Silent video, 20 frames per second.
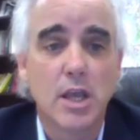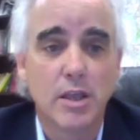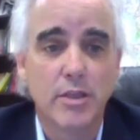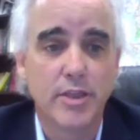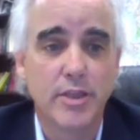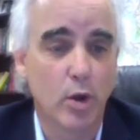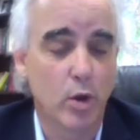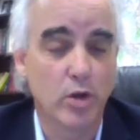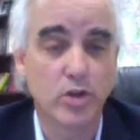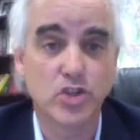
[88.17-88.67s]

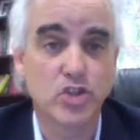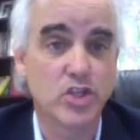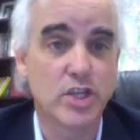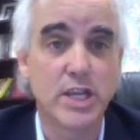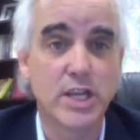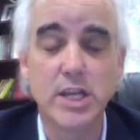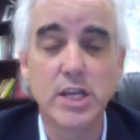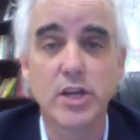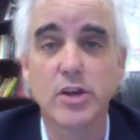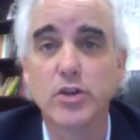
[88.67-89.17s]
There are
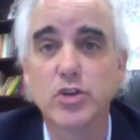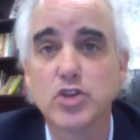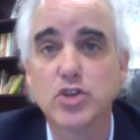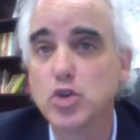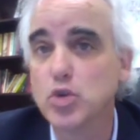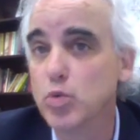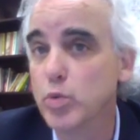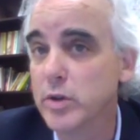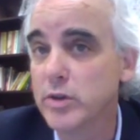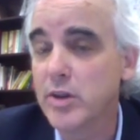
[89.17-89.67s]
seniors
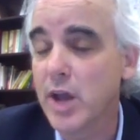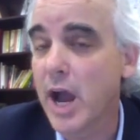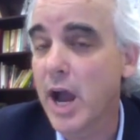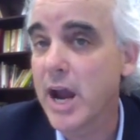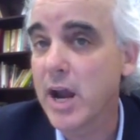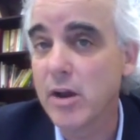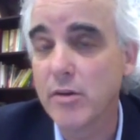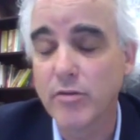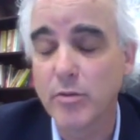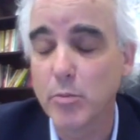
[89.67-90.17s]
who
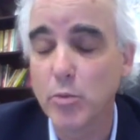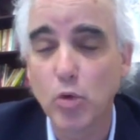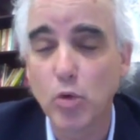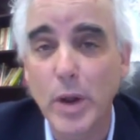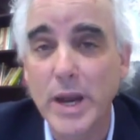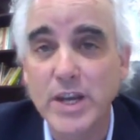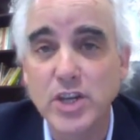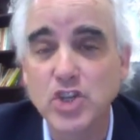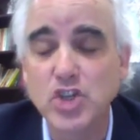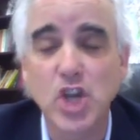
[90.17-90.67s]
retired from
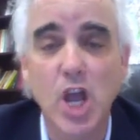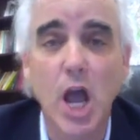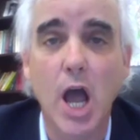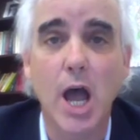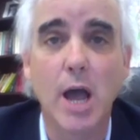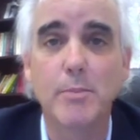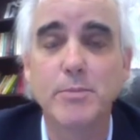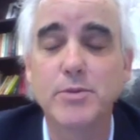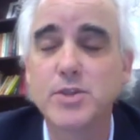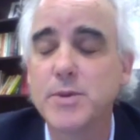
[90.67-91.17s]
great
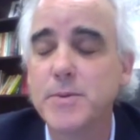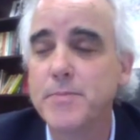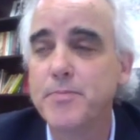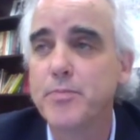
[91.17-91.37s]
jobs.